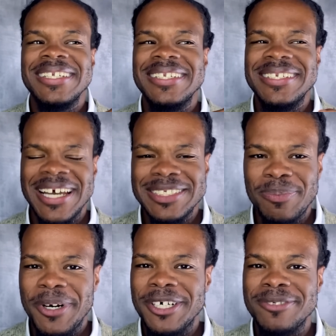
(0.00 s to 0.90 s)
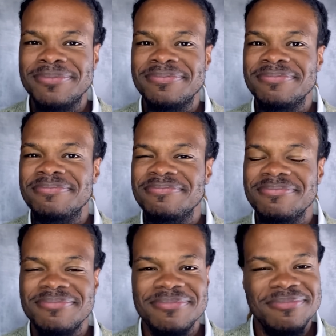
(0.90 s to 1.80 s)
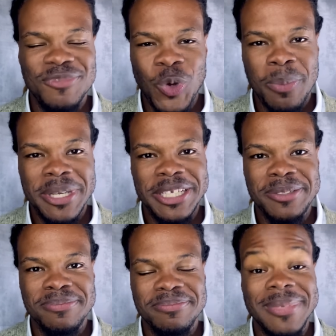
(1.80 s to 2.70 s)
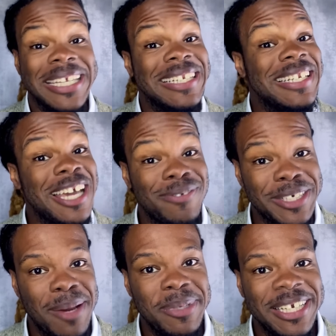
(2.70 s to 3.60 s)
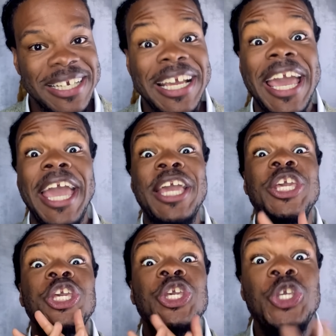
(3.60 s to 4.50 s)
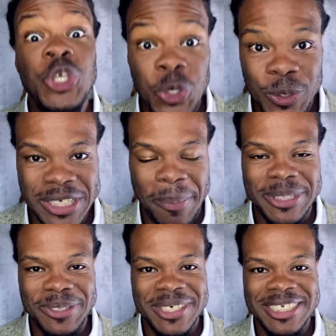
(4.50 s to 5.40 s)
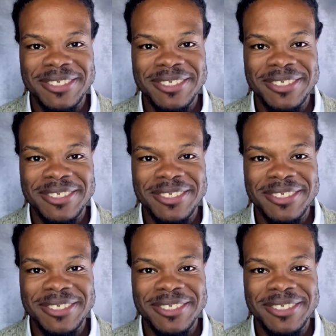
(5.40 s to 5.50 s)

Not small, nor medium, and definitely not big. A huge opportunity.